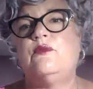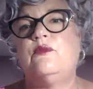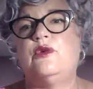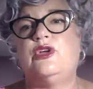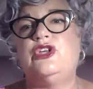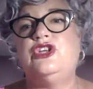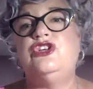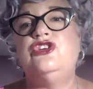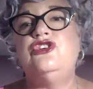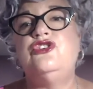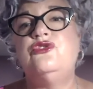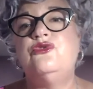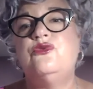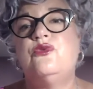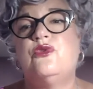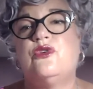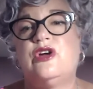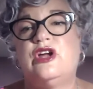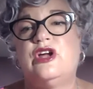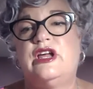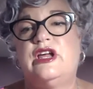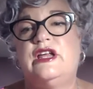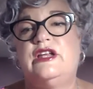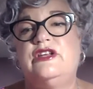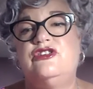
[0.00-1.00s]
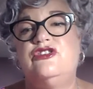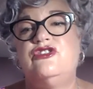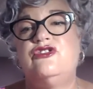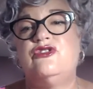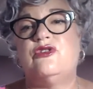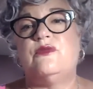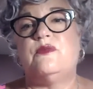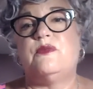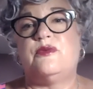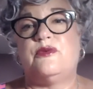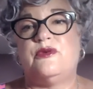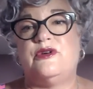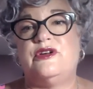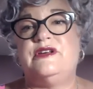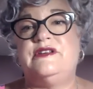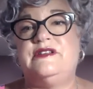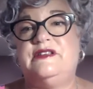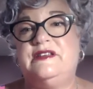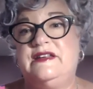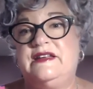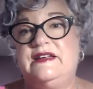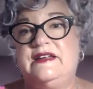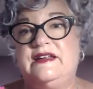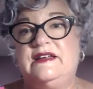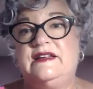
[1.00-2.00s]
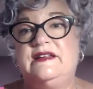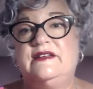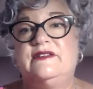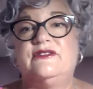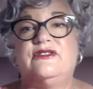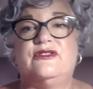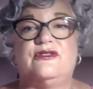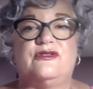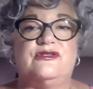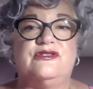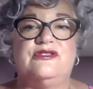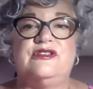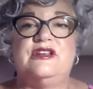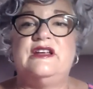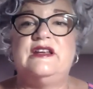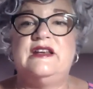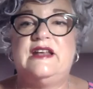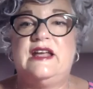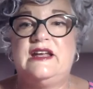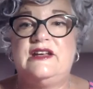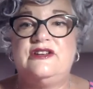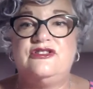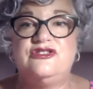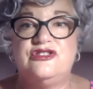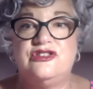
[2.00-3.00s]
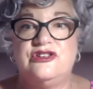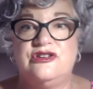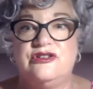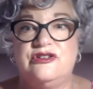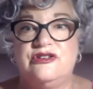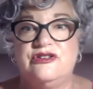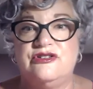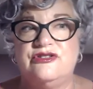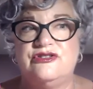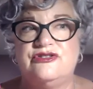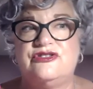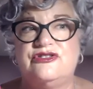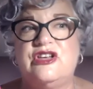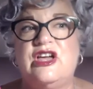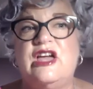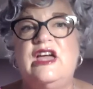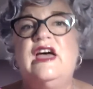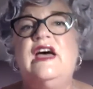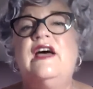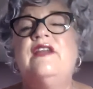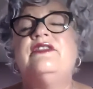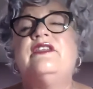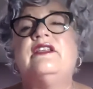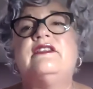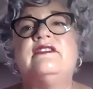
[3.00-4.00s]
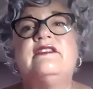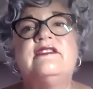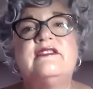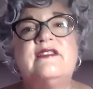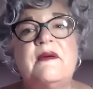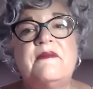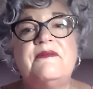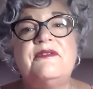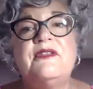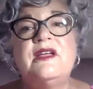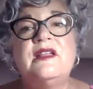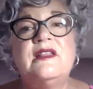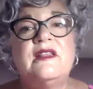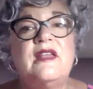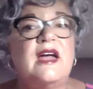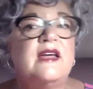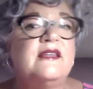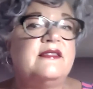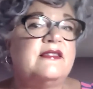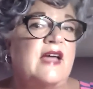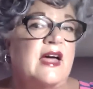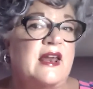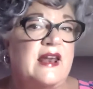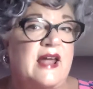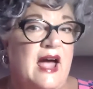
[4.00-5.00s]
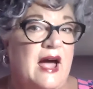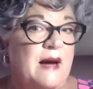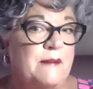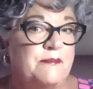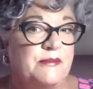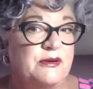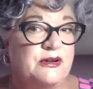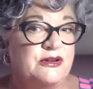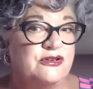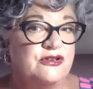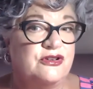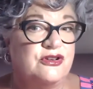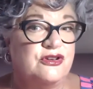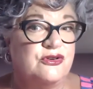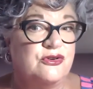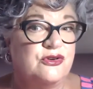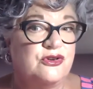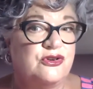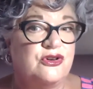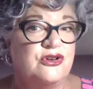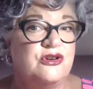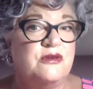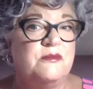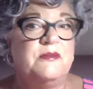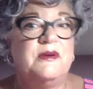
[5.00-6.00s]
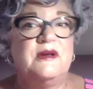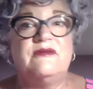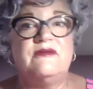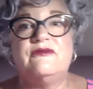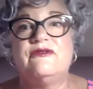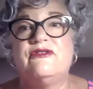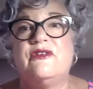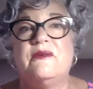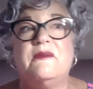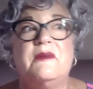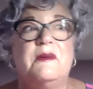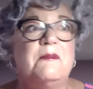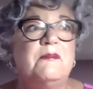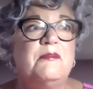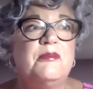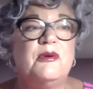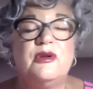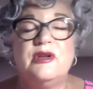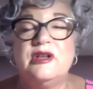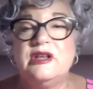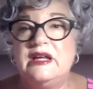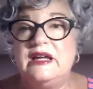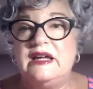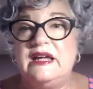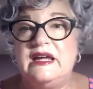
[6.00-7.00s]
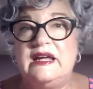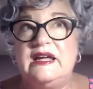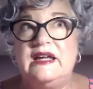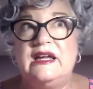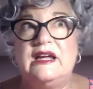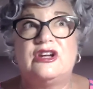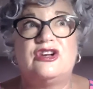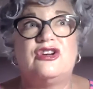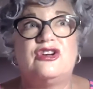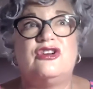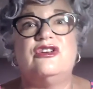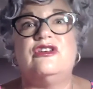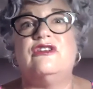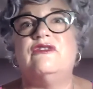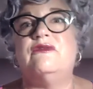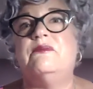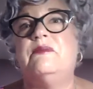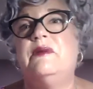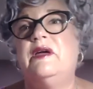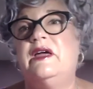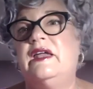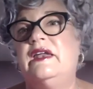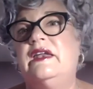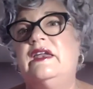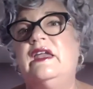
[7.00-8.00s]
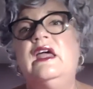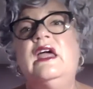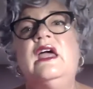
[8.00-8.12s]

when you were in your preteens or teenage years, that something like that happened to you. It could have been from a bully. It could have been,